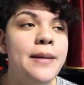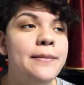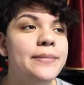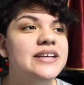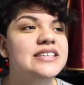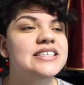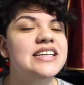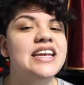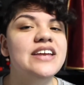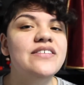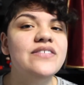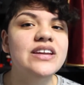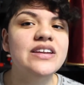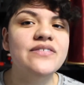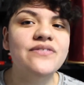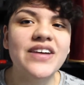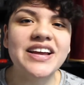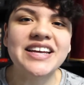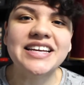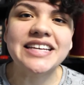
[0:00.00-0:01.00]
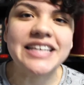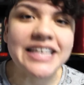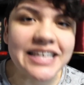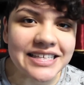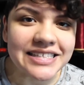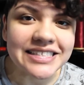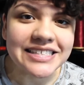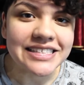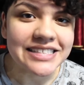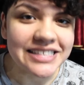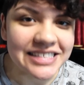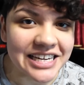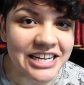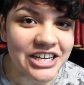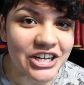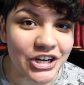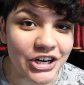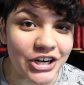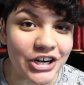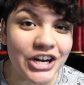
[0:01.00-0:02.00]
because even if I get to
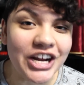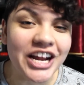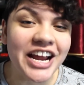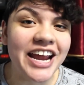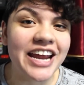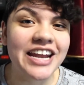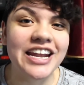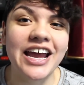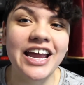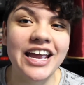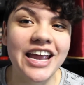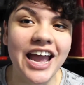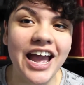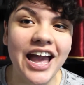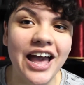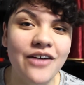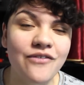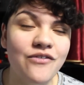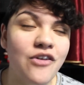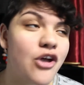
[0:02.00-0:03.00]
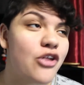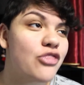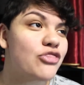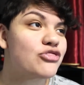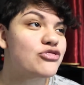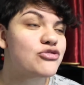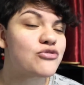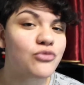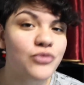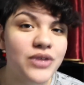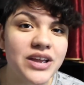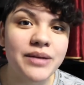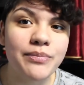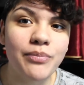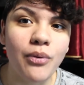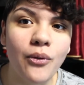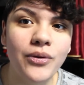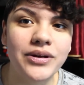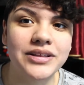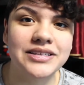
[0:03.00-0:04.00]
dinner and I have 3
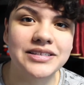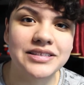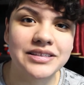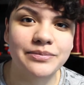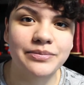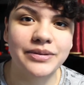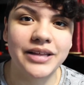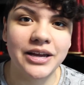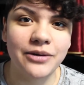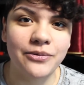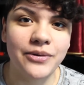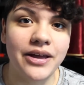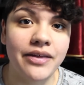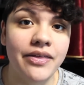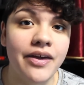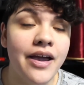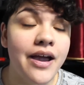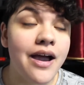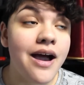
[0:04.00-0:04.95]
points to play with,